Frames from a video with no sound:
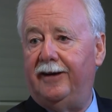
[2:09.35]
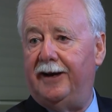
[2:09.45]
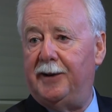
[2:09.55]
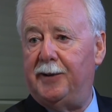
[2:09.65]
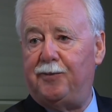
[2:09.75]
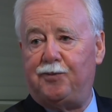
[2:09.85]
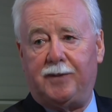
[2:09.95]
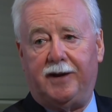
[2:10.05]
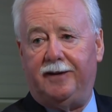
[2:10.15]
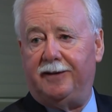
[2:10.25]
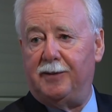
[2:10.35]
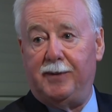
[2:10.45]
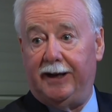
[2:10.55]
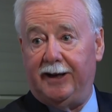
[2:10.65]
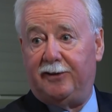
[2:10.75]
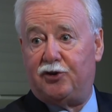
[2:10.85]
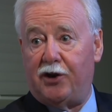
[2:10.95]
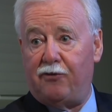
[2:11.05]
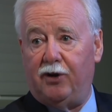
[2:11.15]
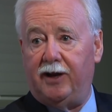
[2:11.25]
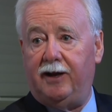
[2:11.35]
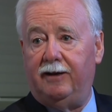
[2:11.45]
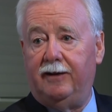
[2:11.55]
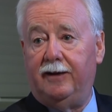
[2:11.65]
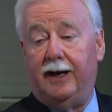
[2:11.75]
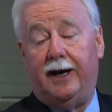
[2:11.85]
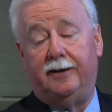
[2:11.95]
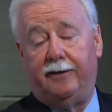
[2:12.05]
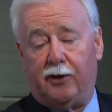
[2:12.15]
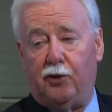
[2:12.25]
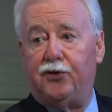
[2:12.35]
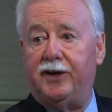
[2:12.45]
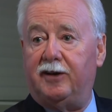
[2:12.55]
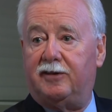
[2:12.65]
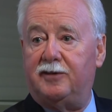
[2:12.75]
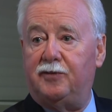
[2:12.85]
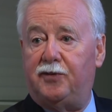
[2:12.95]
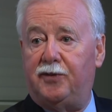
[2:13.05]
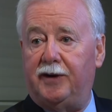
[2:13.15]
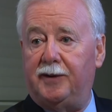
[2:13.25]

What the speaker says: the Middle East generally, and in the context of